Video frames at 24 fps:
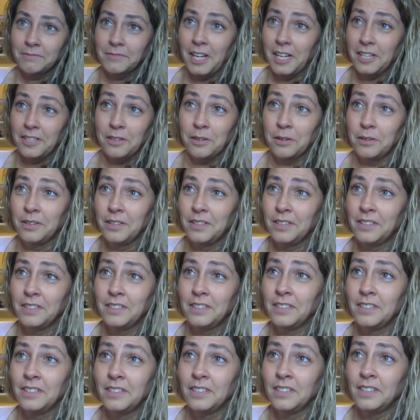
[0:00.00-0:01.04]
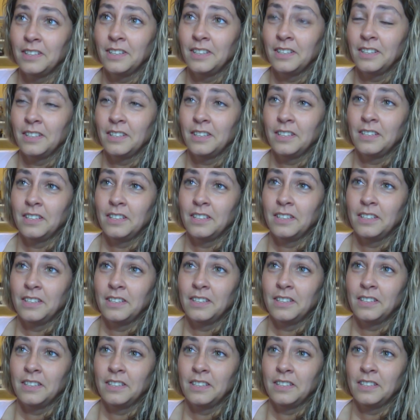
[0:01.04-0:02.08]
Relax.
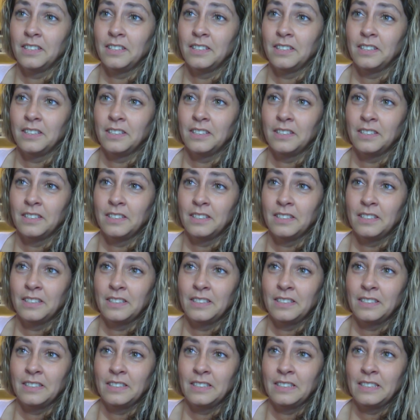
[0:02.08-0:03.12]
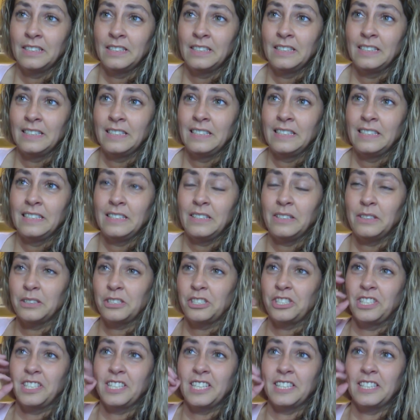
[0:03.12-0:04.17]
Relax. Oh,
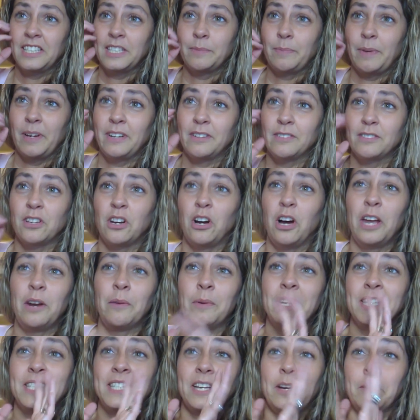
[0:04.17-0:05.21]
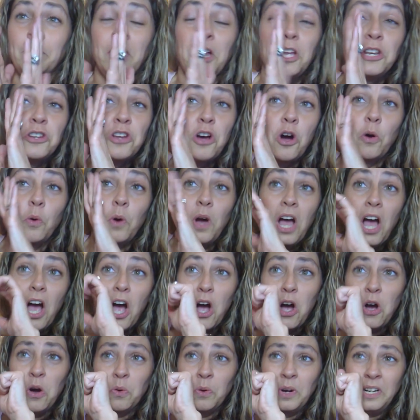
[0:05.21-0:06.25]
she's got the spiders. Oh, I don't want to see them. No.
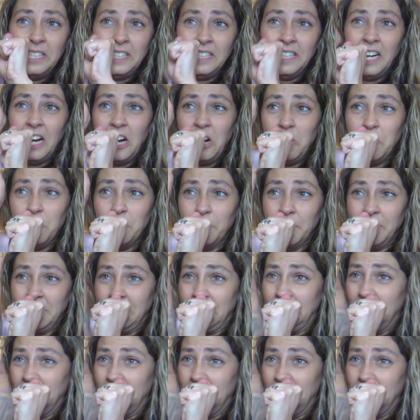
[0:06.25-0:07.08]
Oh, oh.